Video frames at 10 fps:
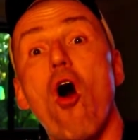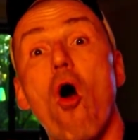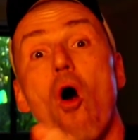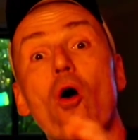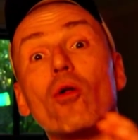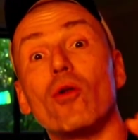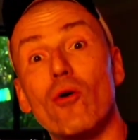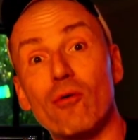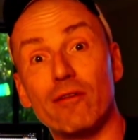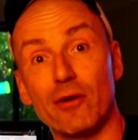all
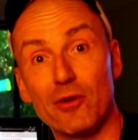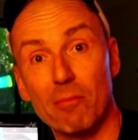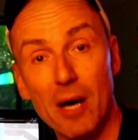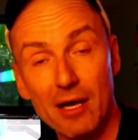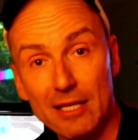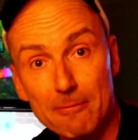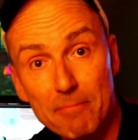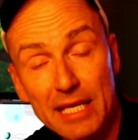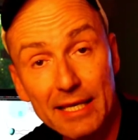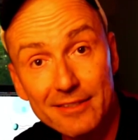over your body,
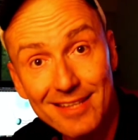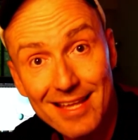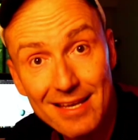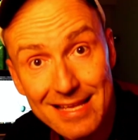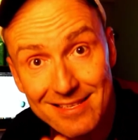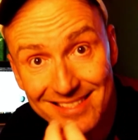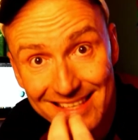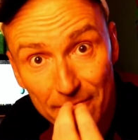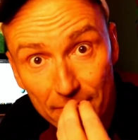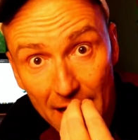because it is
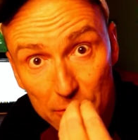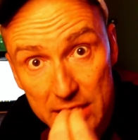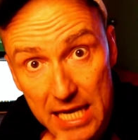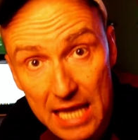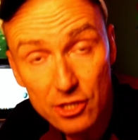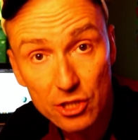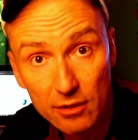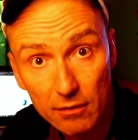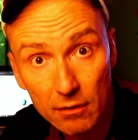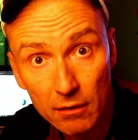the
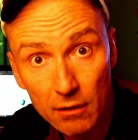foundation